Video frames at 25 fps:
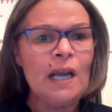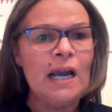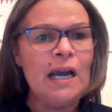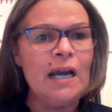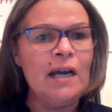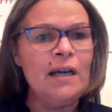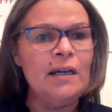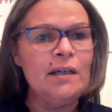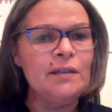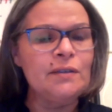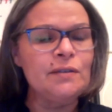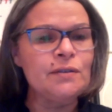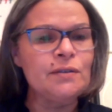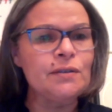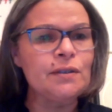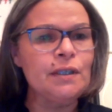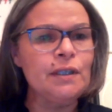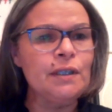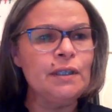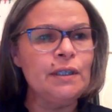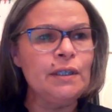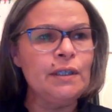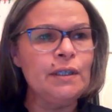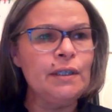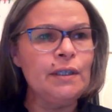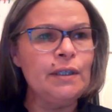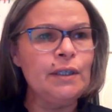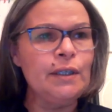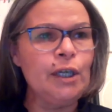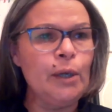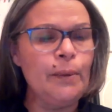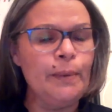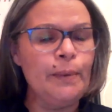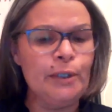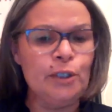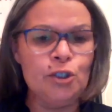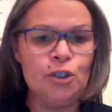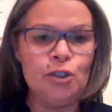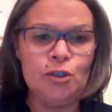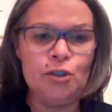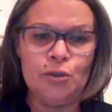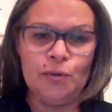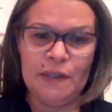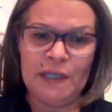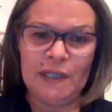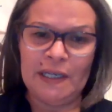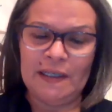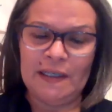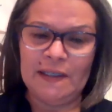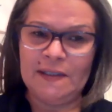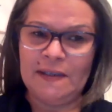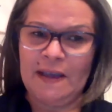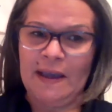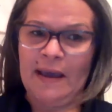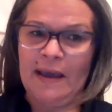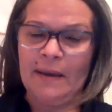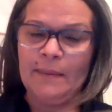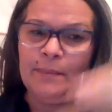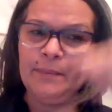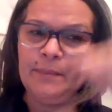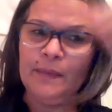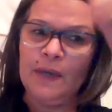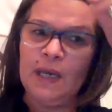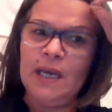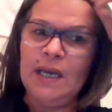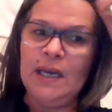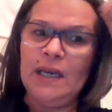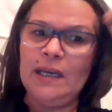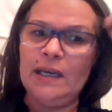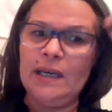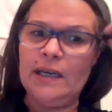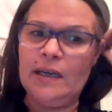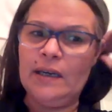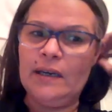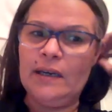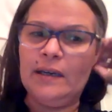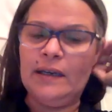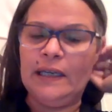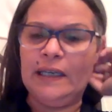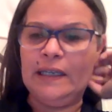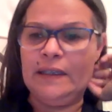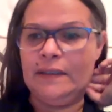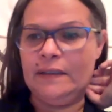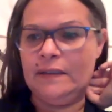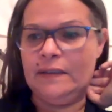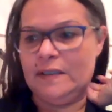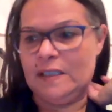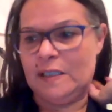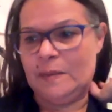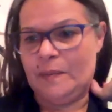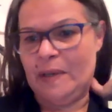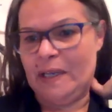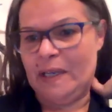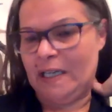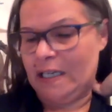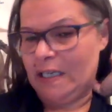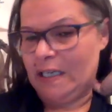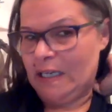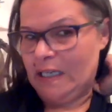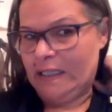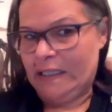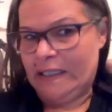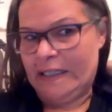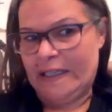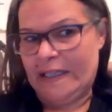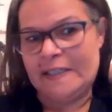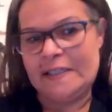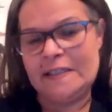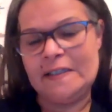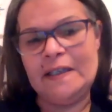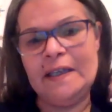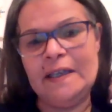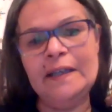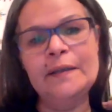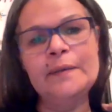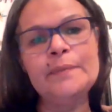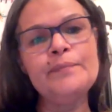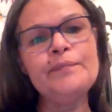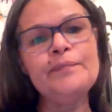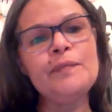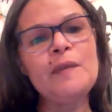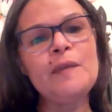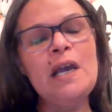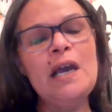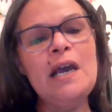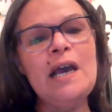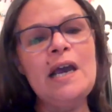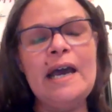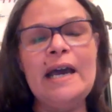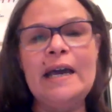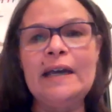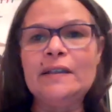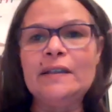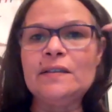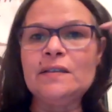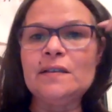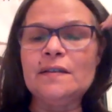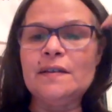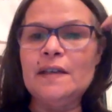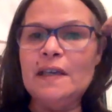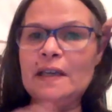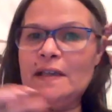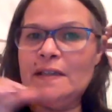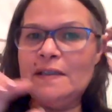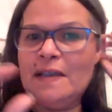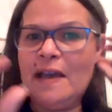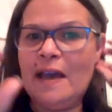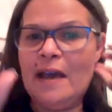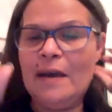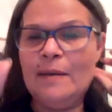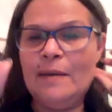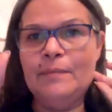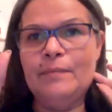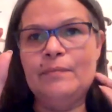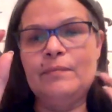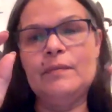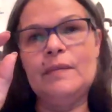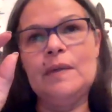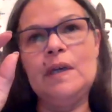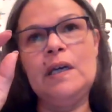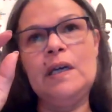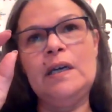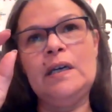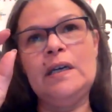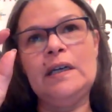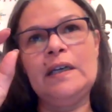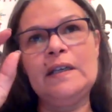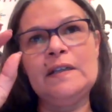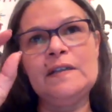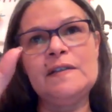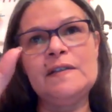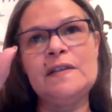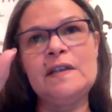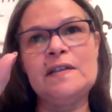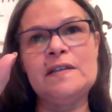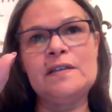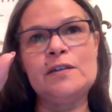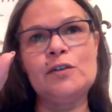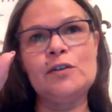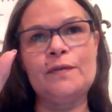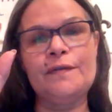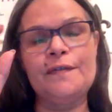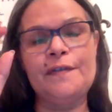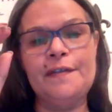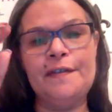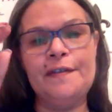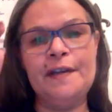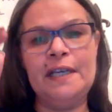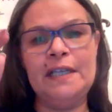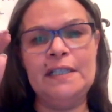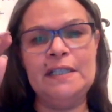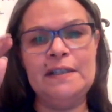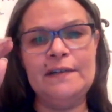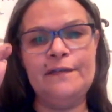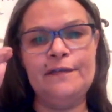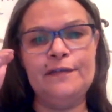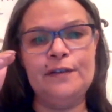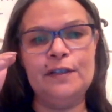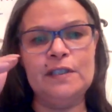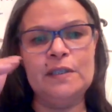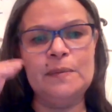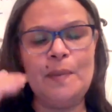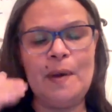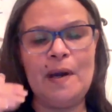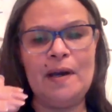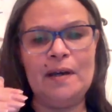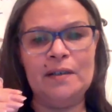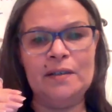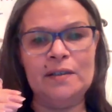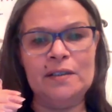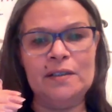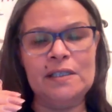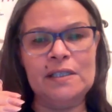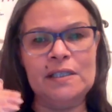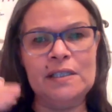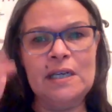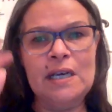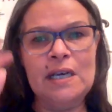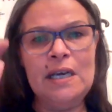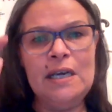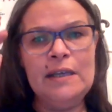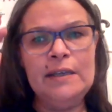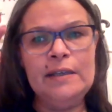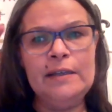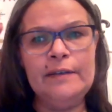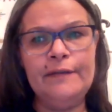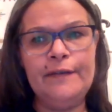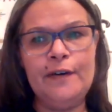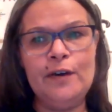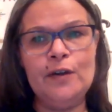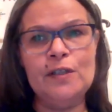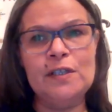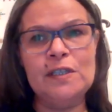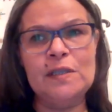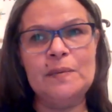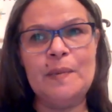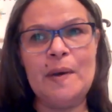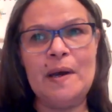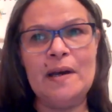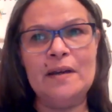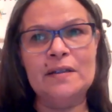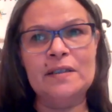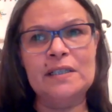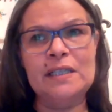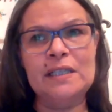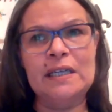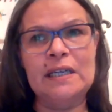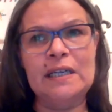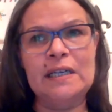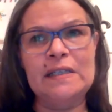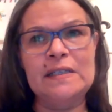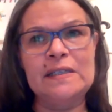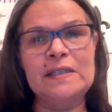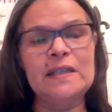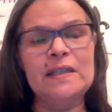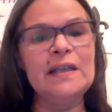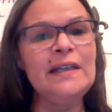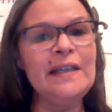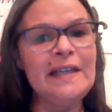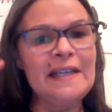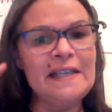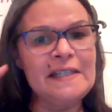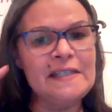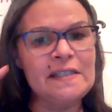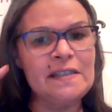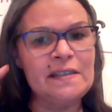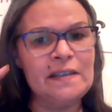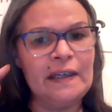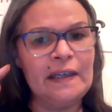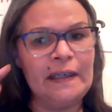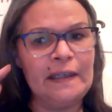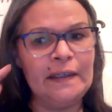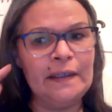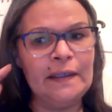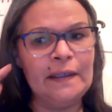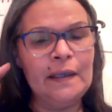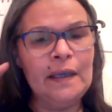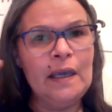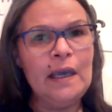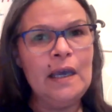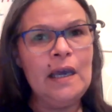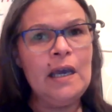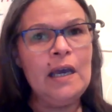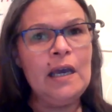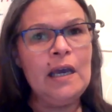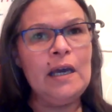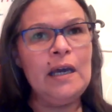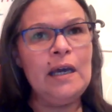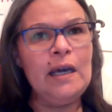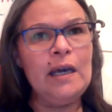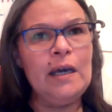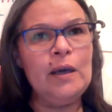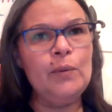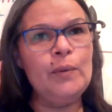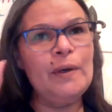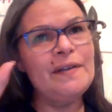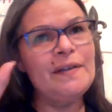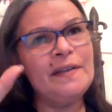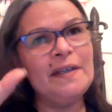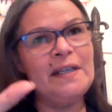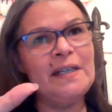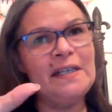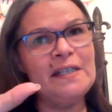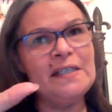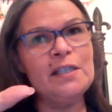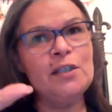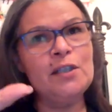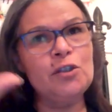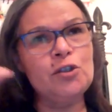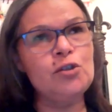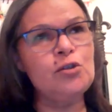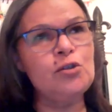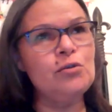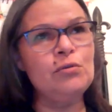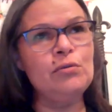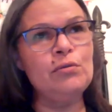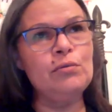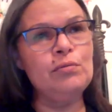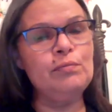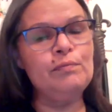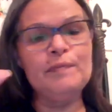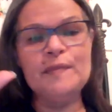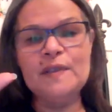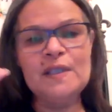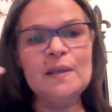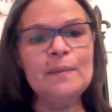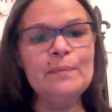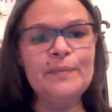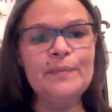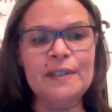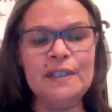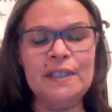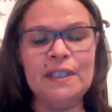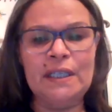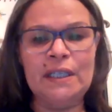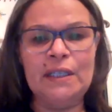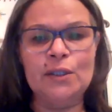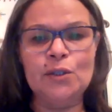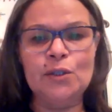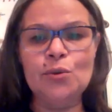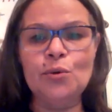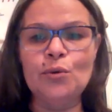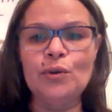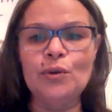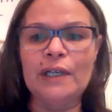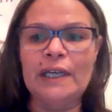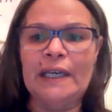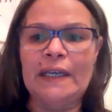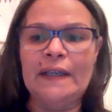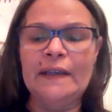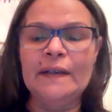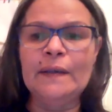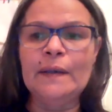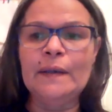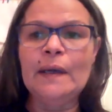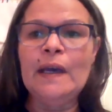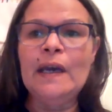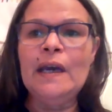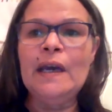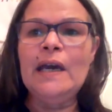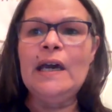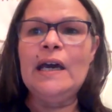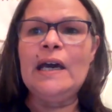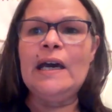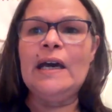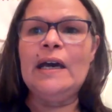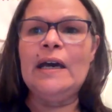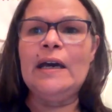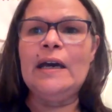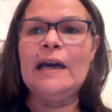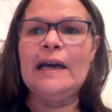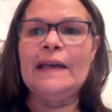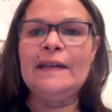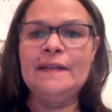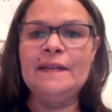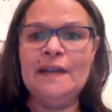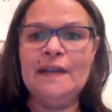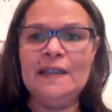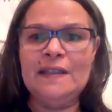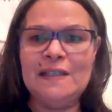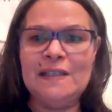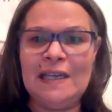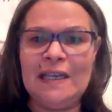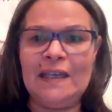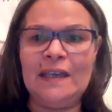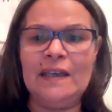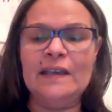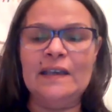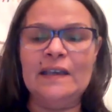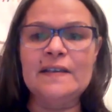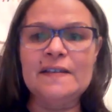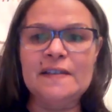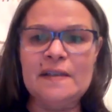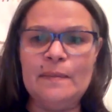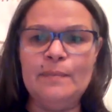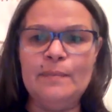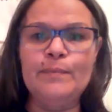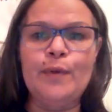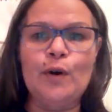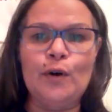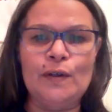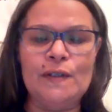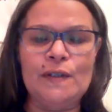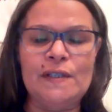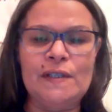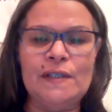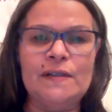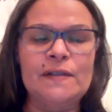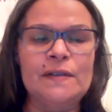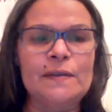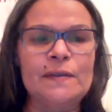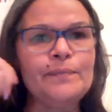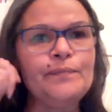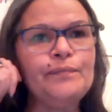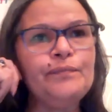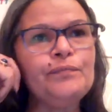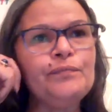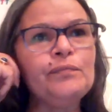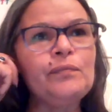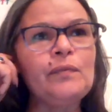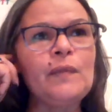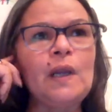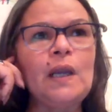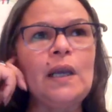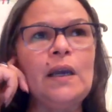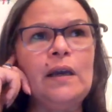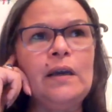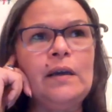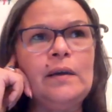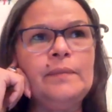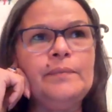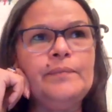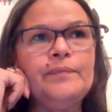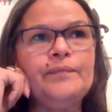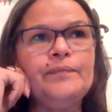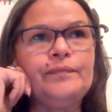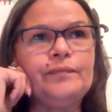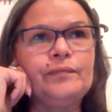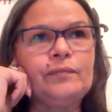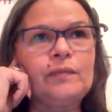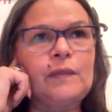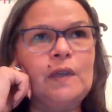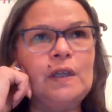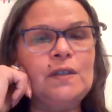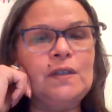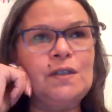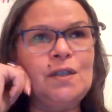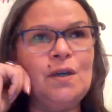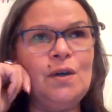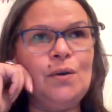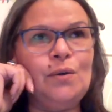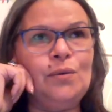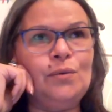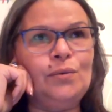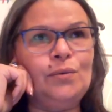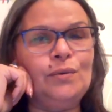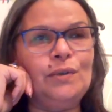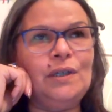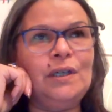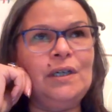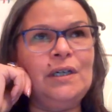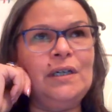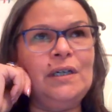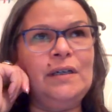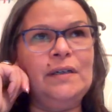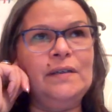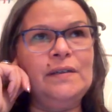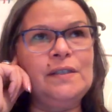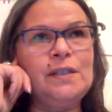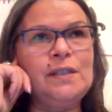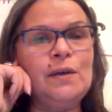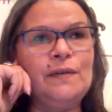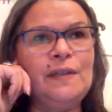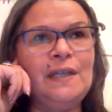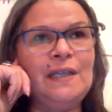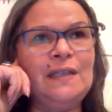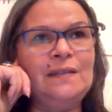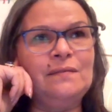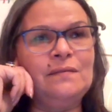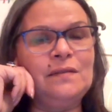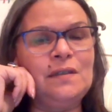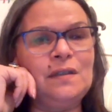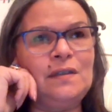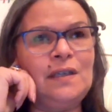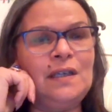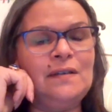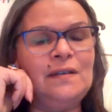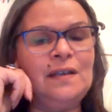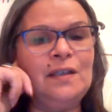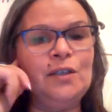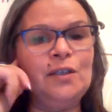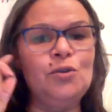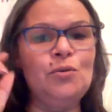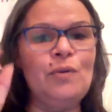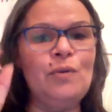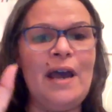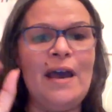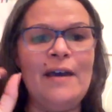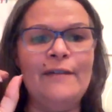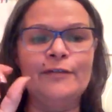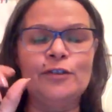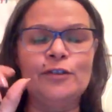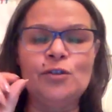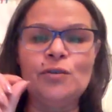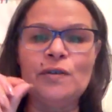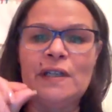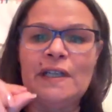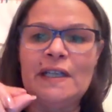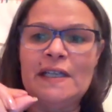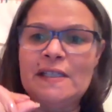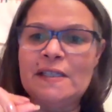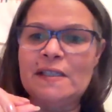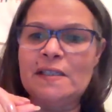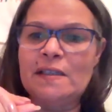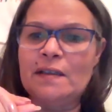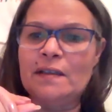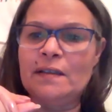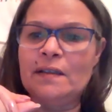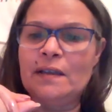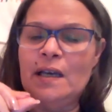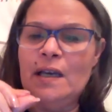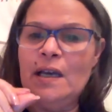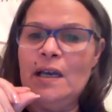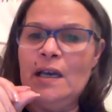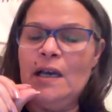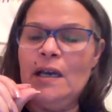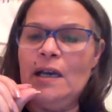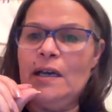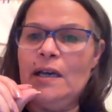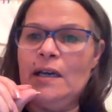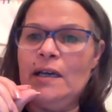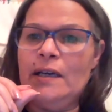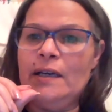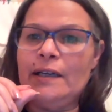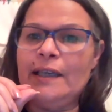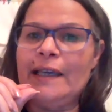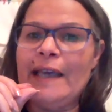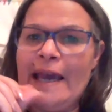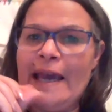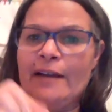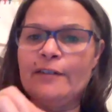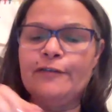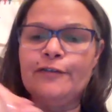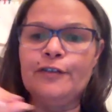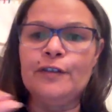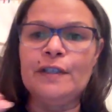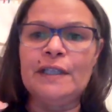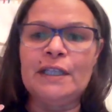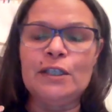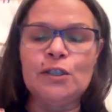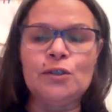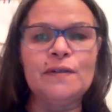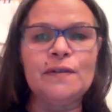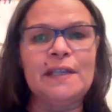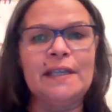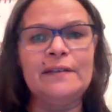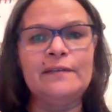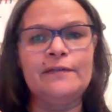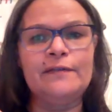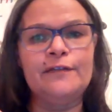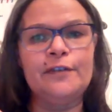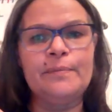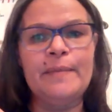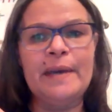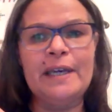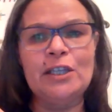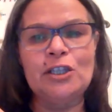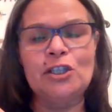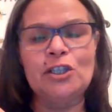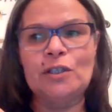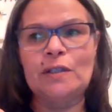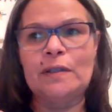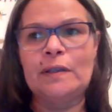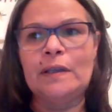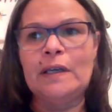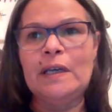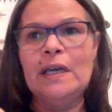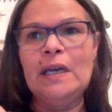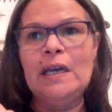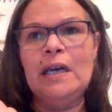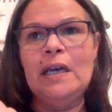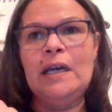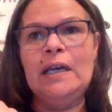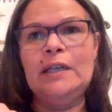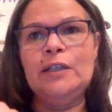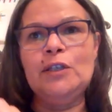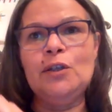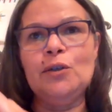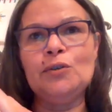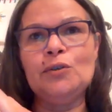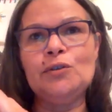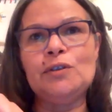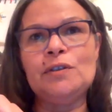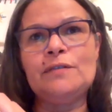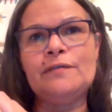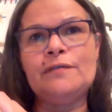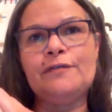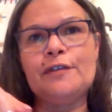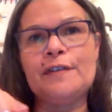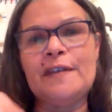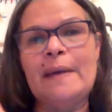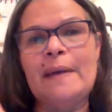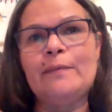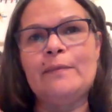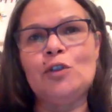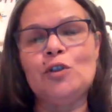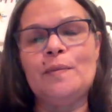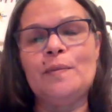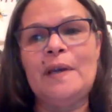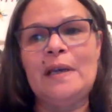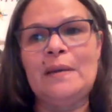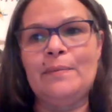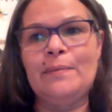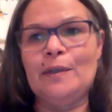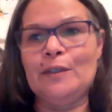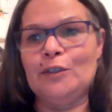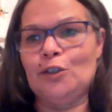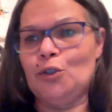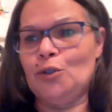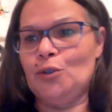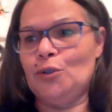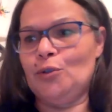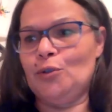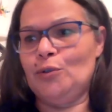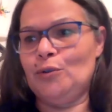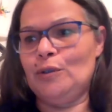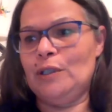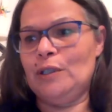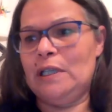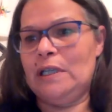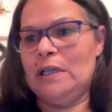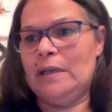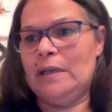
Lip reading: are going to do an exam in speaking and listening, and the exam consists of 3 different parts. The first part is listening, where they listen to somebody talking and they tick some boxes. So they do have to listen carefully to the information in order for them to be able to